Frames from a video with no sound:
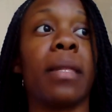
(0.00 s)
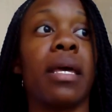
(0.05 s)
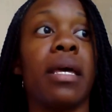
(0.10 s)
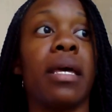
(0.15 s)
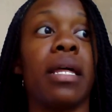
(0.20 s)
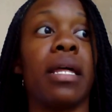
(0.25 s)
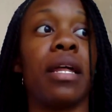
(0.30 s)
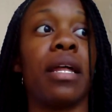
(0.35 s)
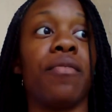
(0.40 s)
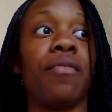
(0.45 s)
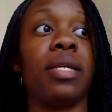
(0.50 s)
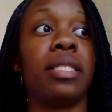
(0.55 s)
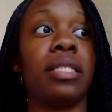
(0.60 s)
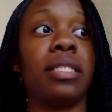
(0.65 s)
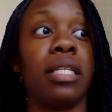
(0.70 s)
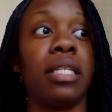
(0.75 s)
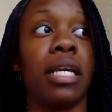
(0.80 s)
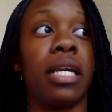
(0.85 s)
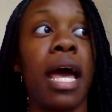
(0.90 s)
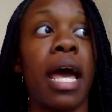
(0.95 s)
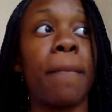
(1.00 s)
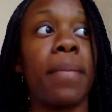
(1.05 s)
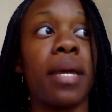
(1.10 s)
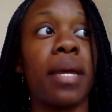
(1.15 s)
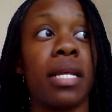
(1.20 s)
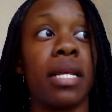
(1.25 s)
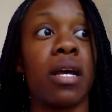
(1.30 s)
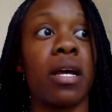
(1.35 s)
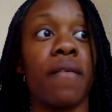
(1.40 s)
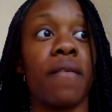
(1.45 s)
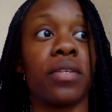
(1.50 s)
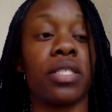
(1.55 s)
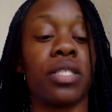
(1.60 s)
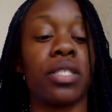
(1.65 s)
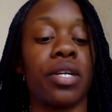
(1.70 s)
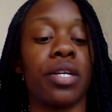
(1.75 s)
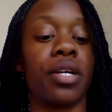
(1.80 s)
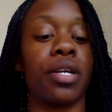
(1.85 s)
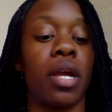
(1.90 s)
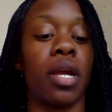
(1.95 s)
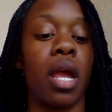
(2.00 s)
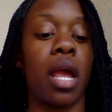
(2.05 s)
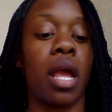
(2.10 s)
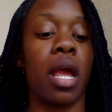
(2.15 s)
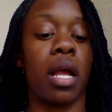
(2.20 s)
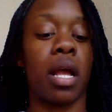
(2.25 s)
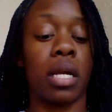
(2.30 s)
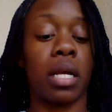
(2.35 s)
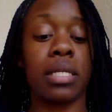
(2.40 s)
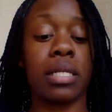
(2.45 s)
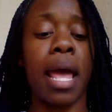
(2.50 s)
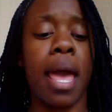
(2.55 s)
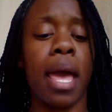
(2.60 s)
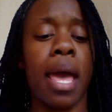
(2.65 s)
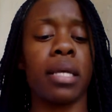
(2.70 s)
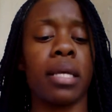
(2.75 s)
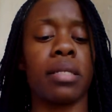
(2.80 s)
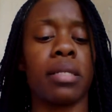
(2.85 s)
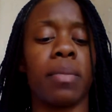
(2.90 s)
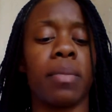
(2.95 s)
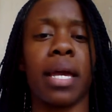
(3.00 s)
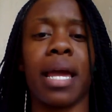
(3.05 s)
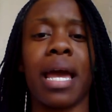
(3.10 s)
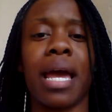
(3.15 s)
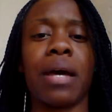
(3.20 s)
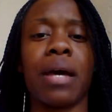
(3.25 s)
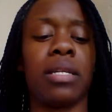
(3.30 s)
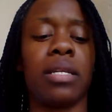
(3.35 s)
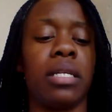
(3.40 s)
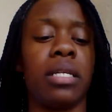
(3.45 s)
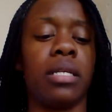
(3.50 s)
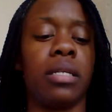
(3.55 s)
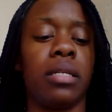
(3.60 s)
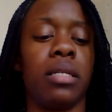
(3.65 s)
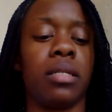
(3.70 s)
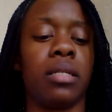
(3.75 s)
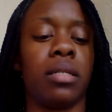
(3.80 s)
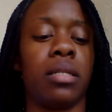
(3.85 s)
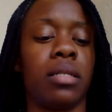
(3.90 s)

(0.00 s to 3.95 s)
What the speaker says: The reason he got petty officer Because I asked him, like, how did you